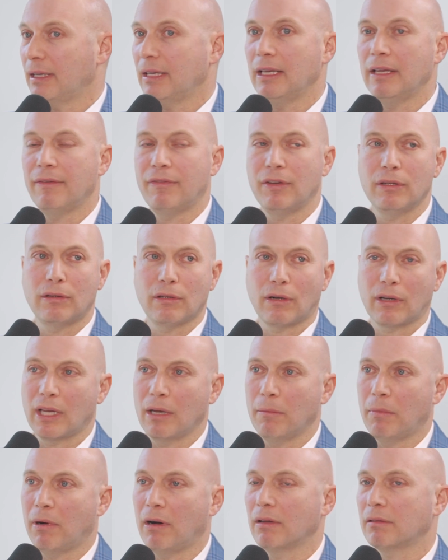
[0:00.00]
If you're talking
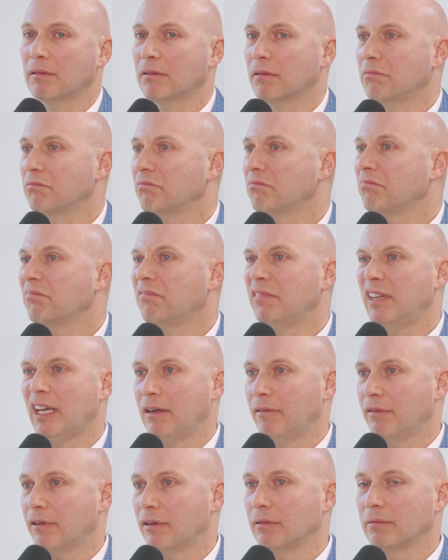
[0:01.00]
about
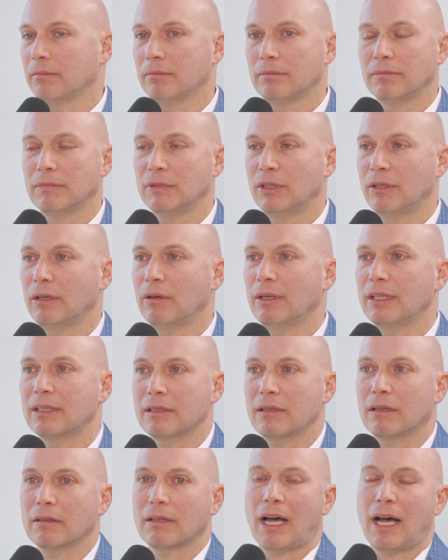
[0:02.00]
Denver, it's
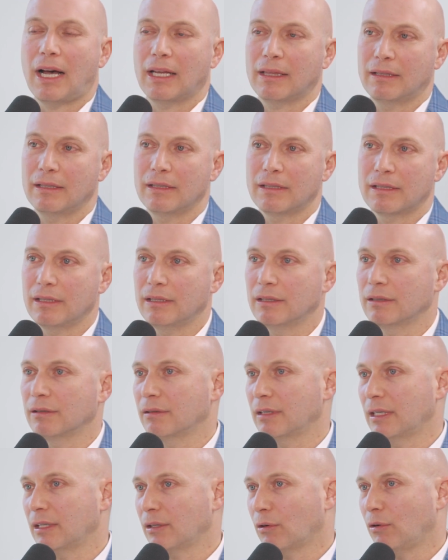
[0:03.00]
not hot this
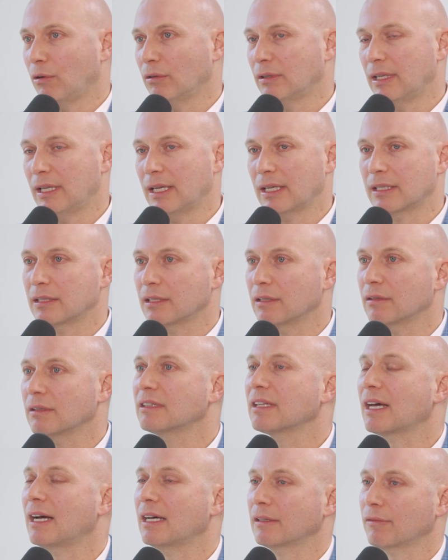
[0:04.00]
year and cold the next year.
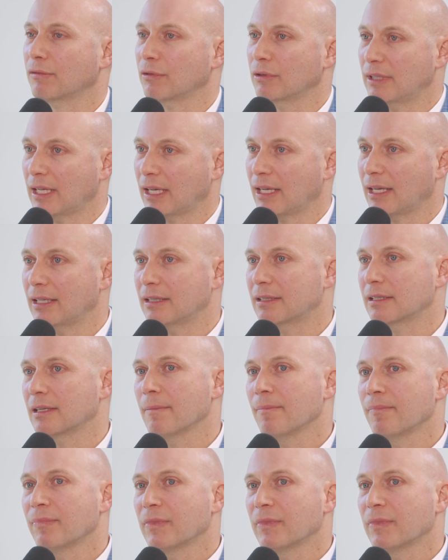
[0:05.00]
It's hot for decades.